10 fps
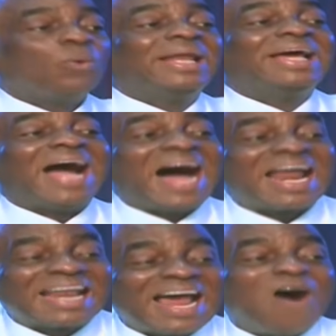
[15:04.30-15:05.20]
will he
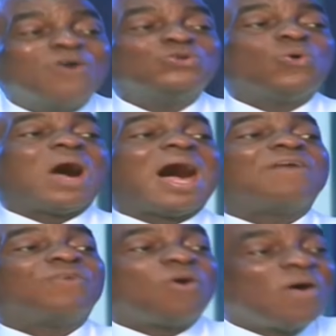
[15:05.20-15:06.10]
allow you
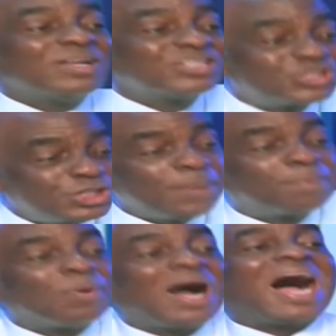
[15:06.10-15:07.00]
have cheap
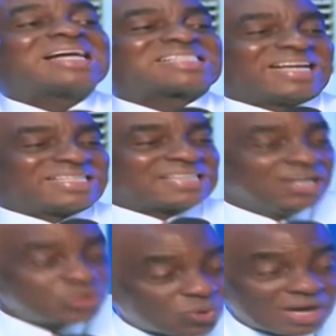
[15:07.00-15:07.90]
access
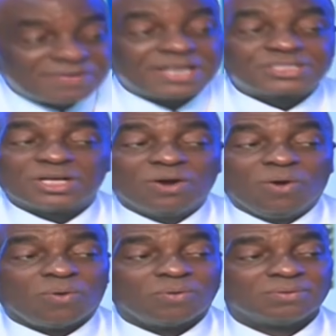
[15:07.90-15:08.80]
to revelation?
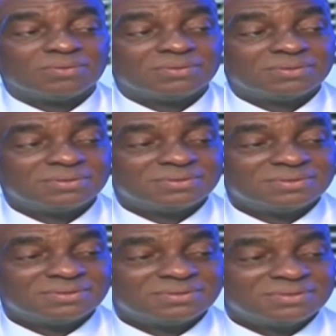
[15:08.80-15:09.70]
No.
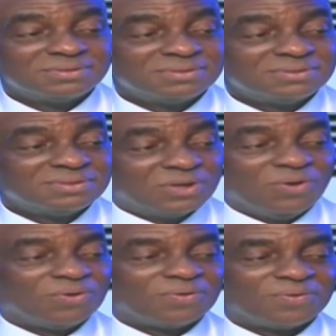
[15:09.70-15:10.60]
No.